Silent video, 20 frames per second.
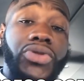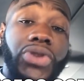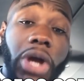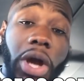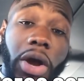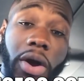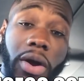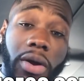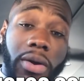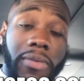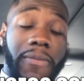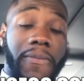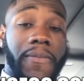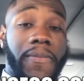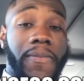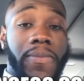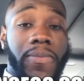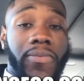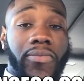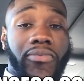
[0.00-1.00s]
and I'm back with some more
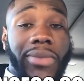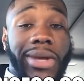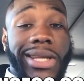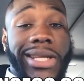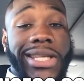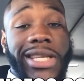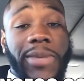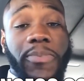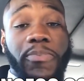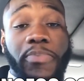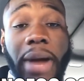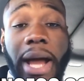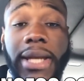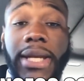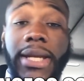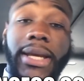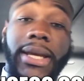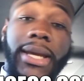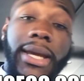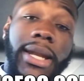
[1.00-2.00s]
boxing.
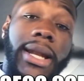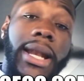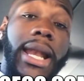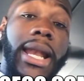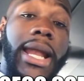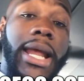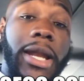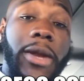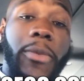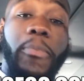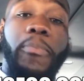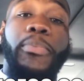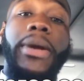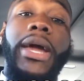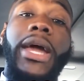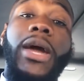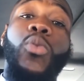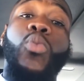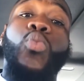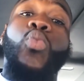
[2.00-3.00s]
Make sure you smash the
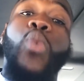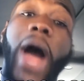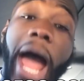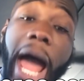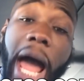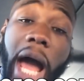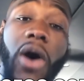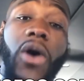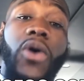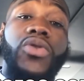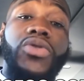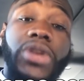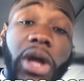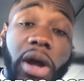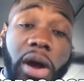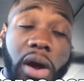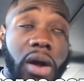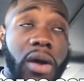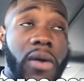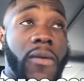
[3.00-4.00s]
like button. Also,
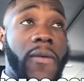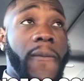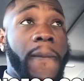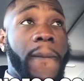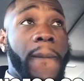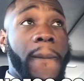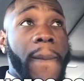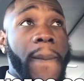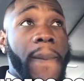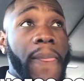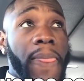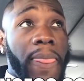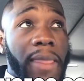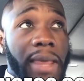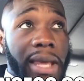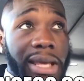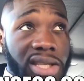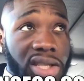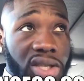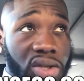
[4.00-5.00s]
subscribe to the channel
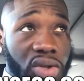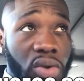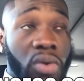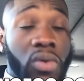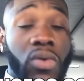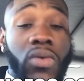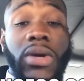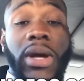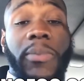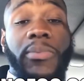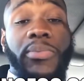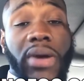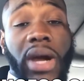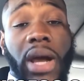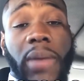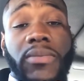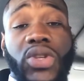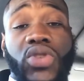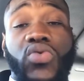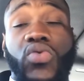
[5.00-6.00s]
for the latest and
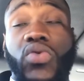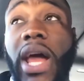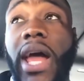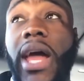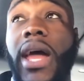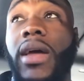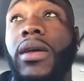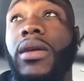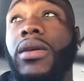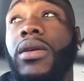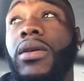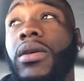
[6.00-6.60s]
greatest in boxing.